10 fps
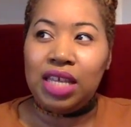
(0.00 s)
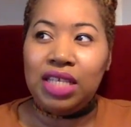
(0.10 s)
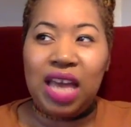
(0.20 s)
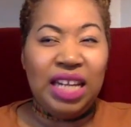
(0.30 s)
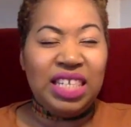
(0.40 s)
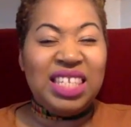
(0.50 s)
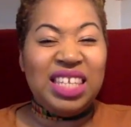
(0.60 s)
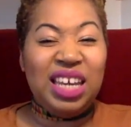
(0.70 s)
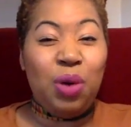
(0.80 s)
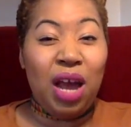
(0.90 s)
I tend to
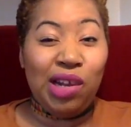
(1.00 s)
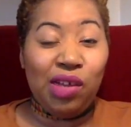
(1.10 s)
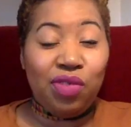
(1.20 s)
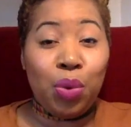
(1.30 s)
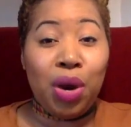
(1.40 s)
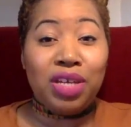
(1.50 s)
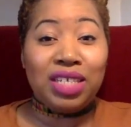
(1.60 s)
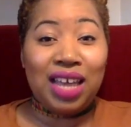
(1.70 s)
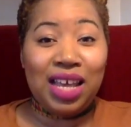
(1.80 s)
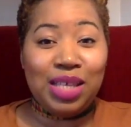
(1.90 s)
see quite a lot of Aquarius
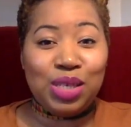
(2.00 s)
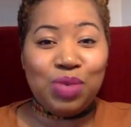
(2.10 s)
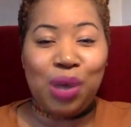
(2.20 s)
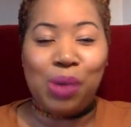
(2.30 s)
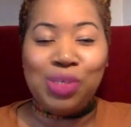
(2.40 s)
clients as well,